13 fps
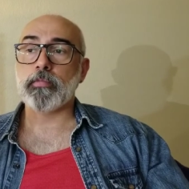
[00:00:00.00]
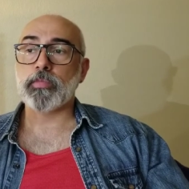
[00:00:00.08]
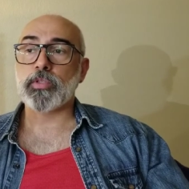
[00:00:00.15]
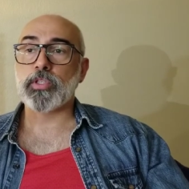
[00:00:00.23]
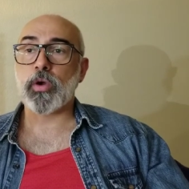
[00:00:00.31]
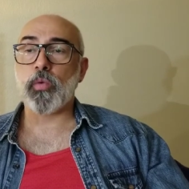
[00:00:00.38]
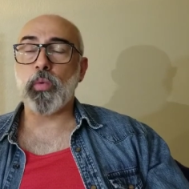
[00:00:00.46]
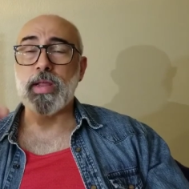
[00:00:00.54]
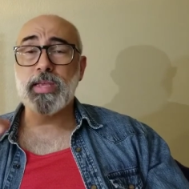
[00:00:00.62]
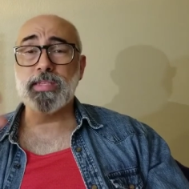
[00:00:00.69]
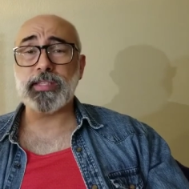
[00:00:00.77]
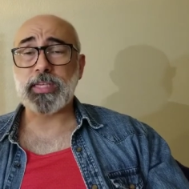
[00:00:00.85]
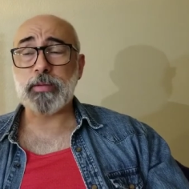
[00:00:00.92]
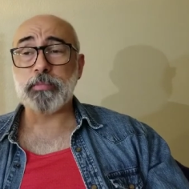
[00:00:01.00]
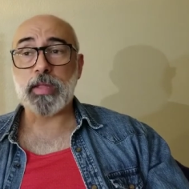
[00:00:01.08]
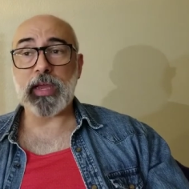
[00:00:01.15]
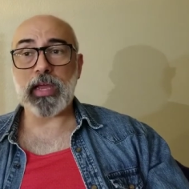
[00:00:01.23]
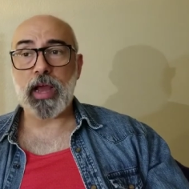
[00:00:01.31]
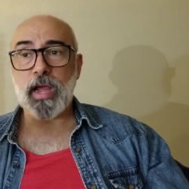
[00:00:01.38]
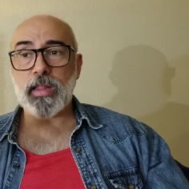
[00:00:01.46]
So when I sleep
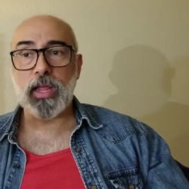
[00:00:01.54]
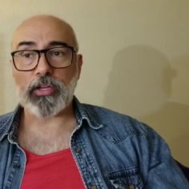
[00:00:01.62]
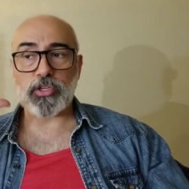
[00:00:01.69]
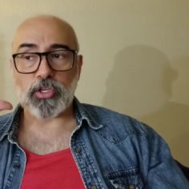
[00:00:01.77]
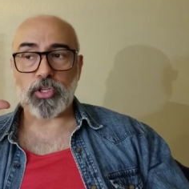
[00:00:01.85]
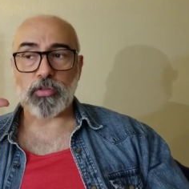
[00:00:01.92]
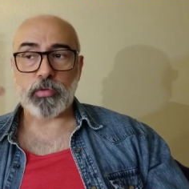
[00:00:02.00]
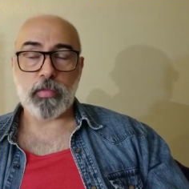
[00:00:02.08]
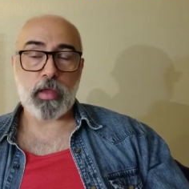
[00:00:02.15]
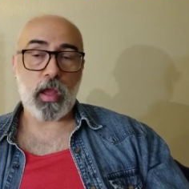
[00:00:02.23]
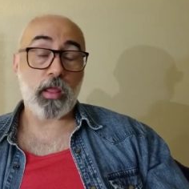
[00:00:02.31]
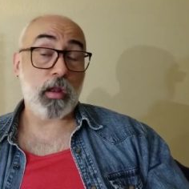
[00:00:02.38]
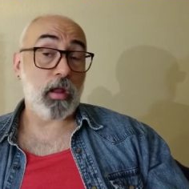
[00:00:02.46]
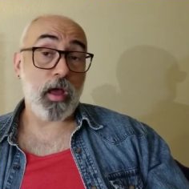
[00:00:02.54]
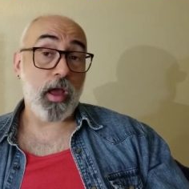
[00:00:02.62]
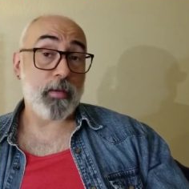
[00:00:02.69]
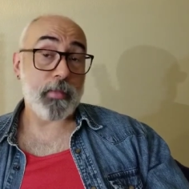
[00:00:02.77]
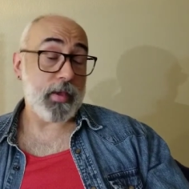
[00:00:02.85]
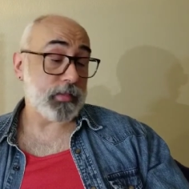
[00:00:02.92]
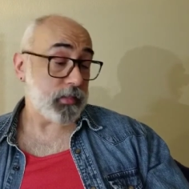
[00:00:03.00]
late, I like to just throw that little eye
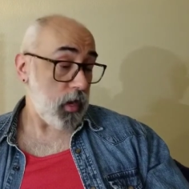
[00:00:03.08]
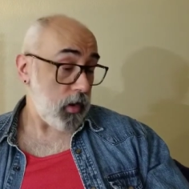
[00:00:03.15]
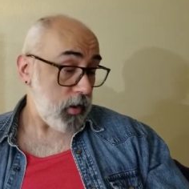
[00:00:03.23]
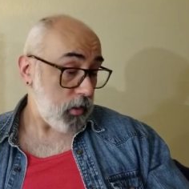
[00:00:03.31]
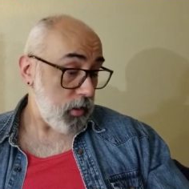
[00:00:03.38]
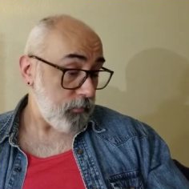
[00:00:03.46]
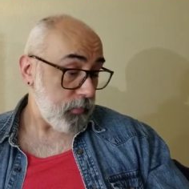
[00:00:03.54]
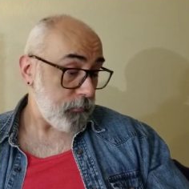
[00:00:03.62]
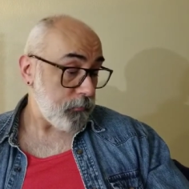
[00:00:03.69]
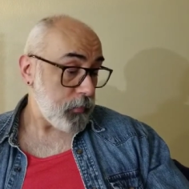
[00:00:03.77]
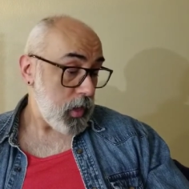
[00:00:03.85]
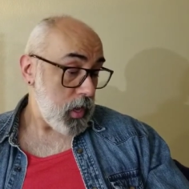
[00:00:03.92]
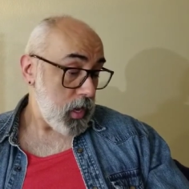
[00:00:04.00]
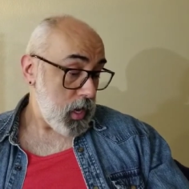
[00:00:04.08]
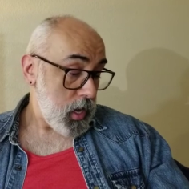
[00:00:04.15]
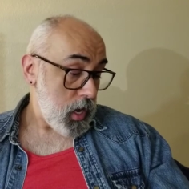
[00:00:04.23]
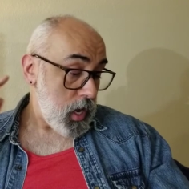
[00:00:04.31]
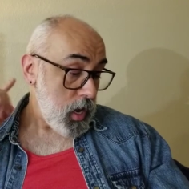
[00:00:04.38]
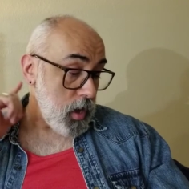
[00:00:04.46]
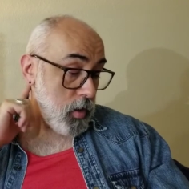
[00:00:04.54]
mask on. I love it.
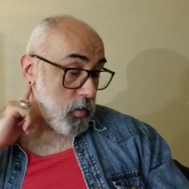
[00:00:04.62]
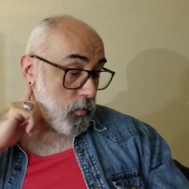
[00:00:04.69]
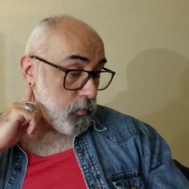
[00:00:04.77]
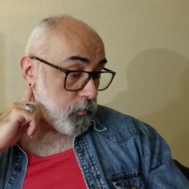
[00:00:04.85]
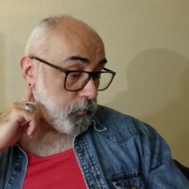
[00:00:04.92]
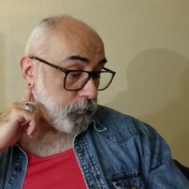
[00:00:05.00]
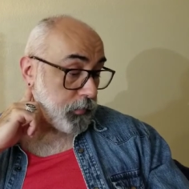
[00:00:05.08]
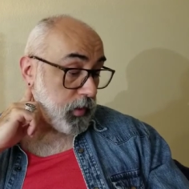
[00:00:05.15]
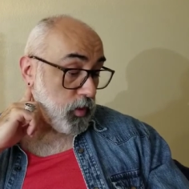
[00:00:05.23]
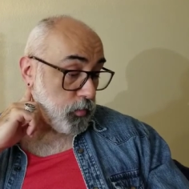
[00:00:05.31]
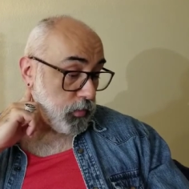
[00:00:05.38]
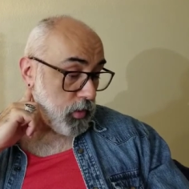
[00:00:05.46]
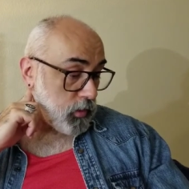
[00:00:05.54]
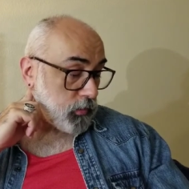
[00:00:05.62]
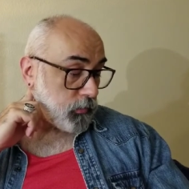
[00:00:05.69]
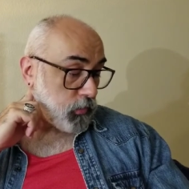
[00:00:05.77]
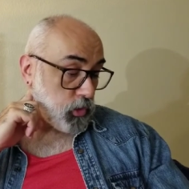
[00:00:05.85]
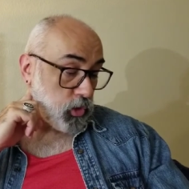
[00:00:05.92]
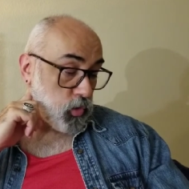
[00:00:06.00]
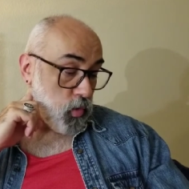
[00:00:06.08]
Earplugs
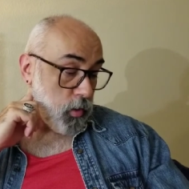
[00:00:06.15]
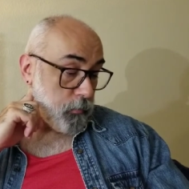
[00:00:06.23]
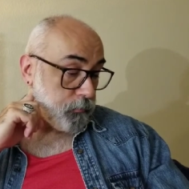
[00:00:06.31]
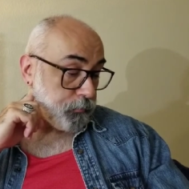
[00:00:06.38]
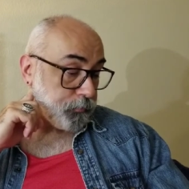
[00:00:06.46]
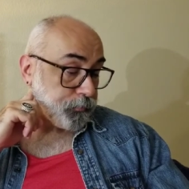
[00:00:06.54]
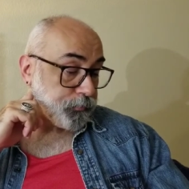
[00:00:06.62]
for sure.